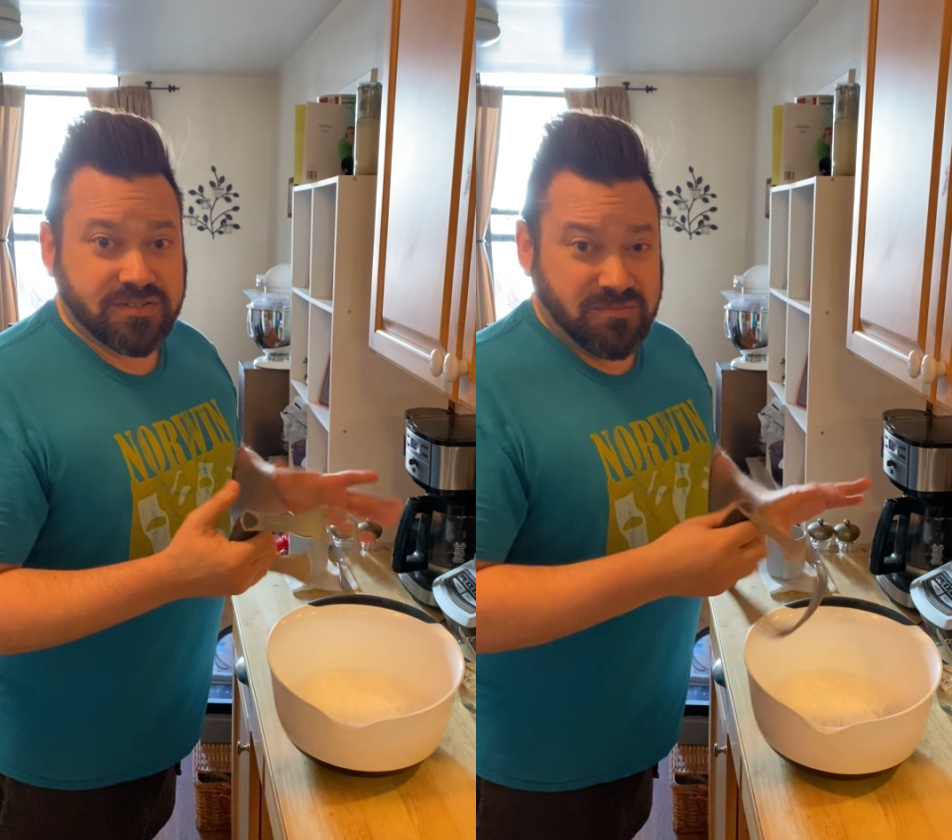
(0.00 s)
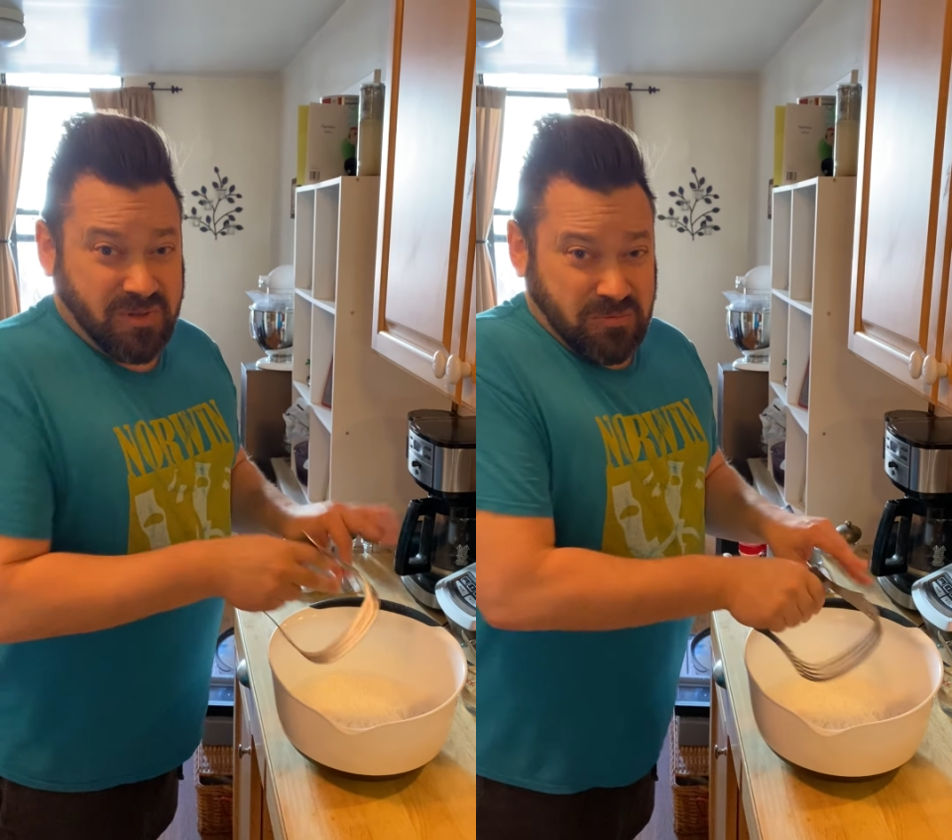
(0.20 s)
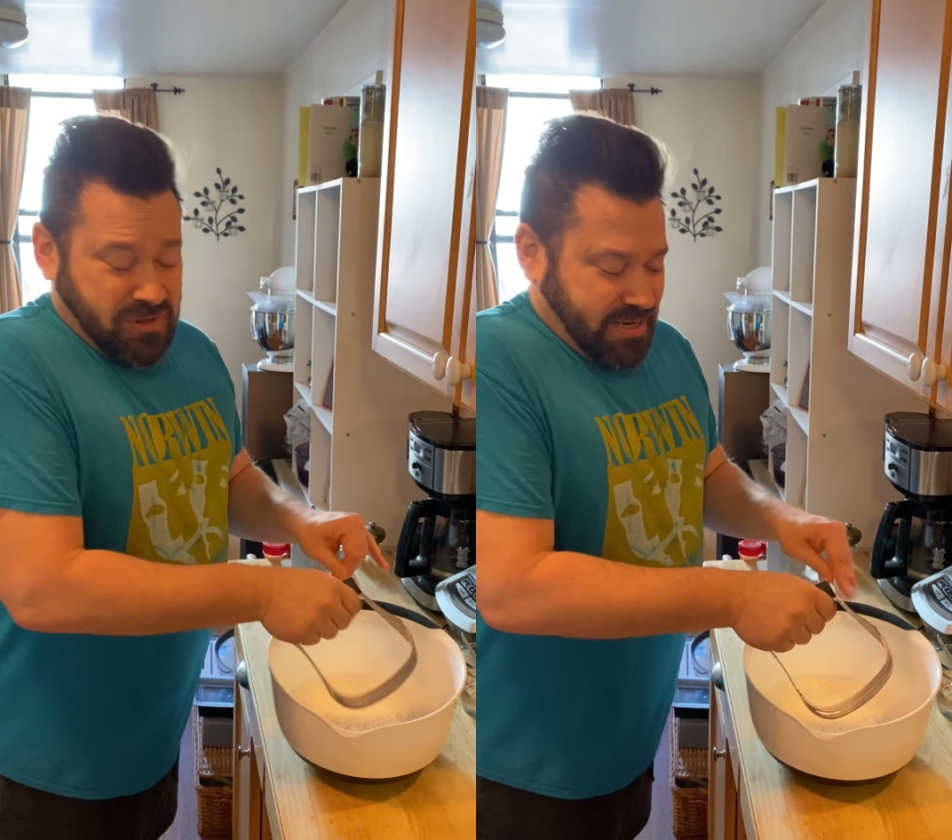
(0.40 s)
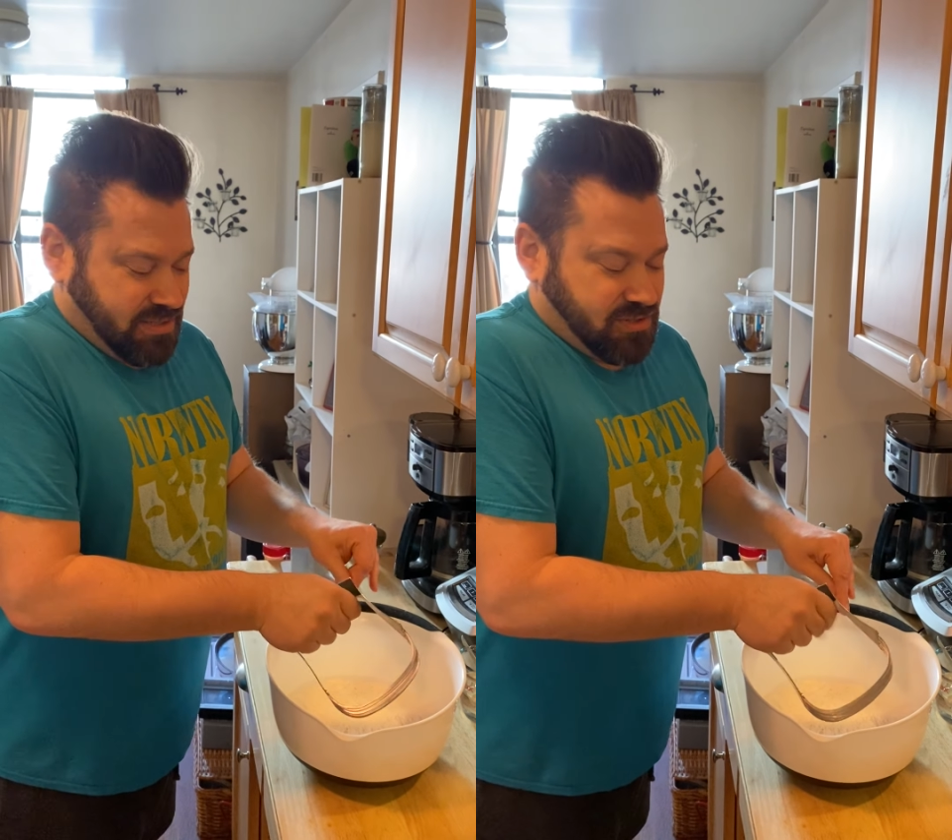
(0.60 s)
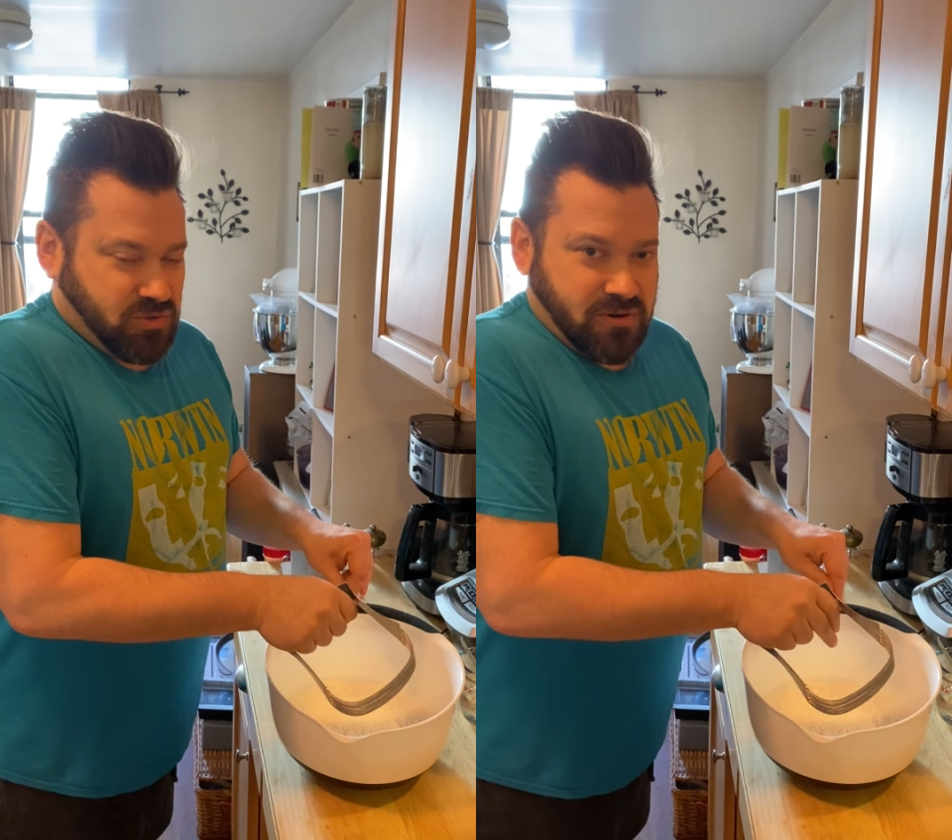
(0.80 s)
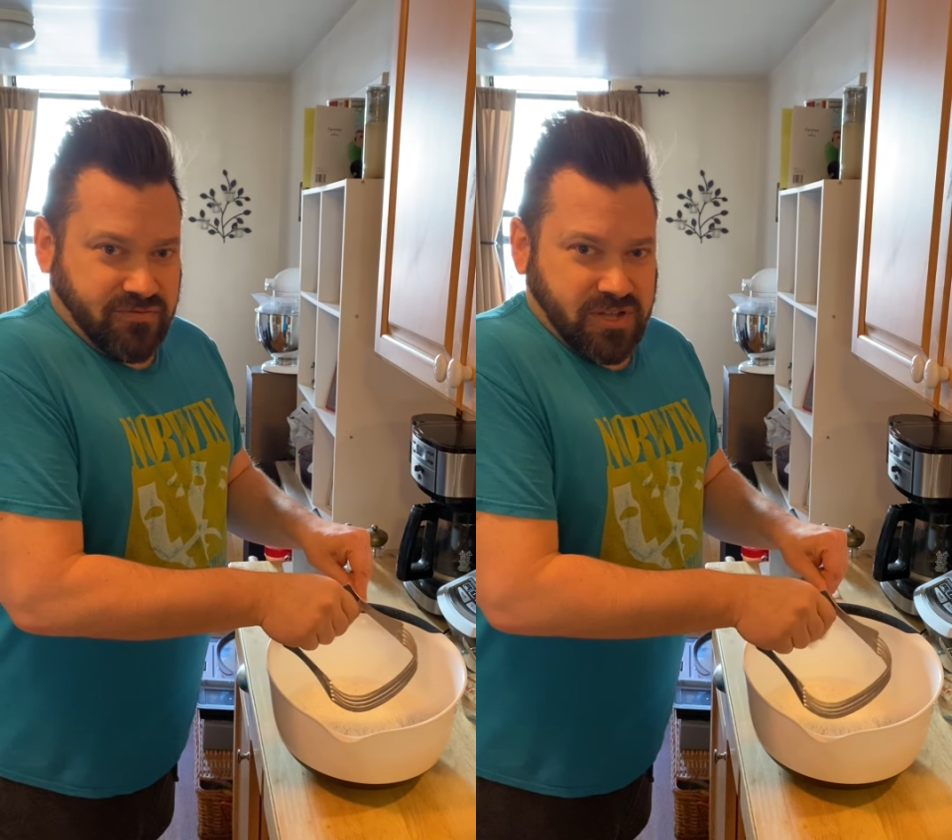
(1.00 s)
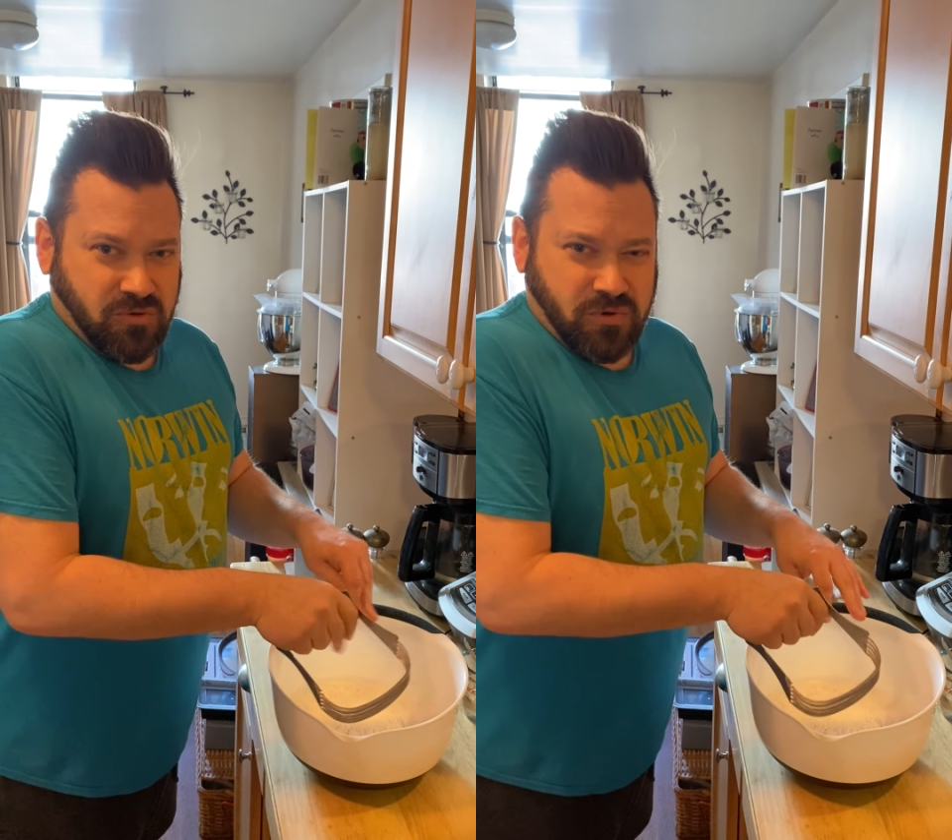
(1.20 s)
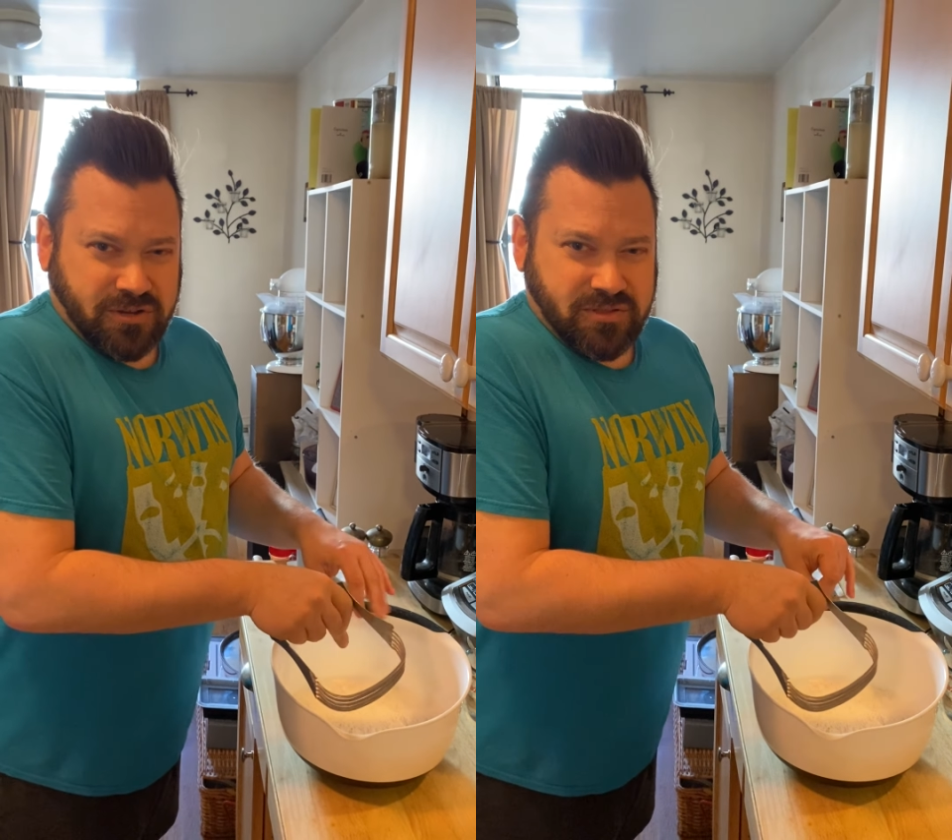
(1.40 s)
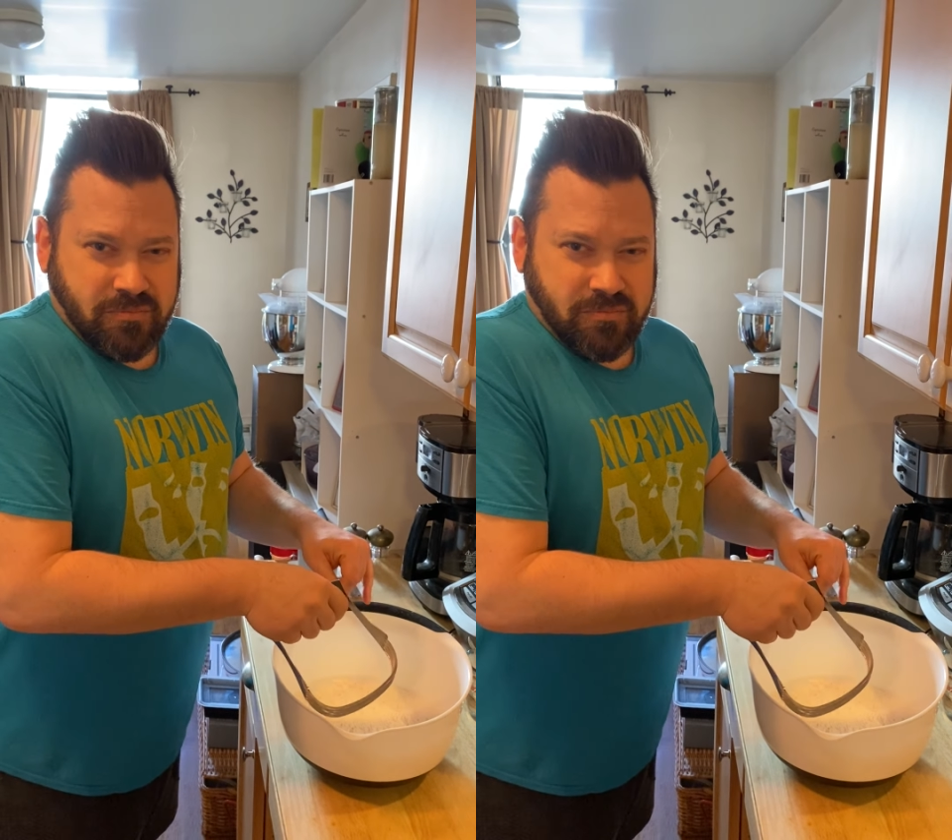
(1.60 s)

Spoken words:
Some people like to sort of like work the